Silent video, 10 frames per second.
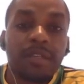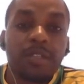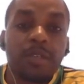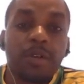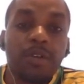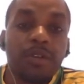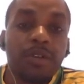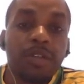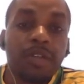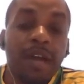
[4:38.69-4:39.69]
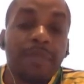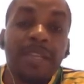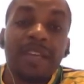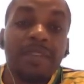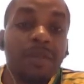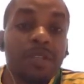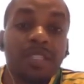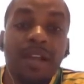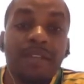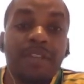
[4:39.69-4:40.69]
So I believe he
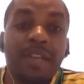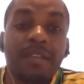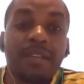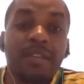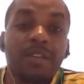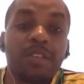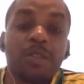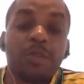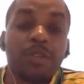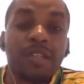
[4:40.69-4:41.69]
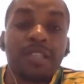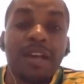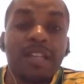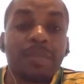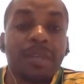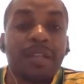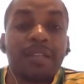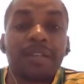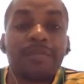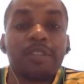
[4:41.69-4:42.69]
was confident. You know, he scored his last
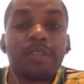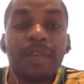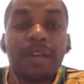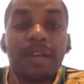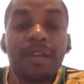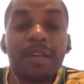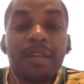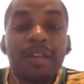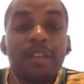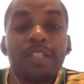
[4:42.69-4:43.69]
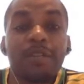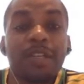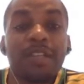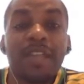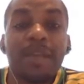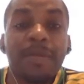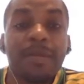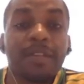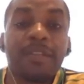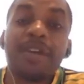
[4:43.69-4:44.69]
penalty for Jamaica. He doesn't really take
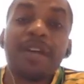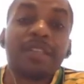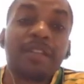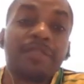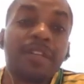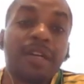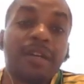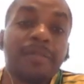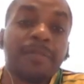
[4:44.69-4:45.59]
penalty for Aston Villa.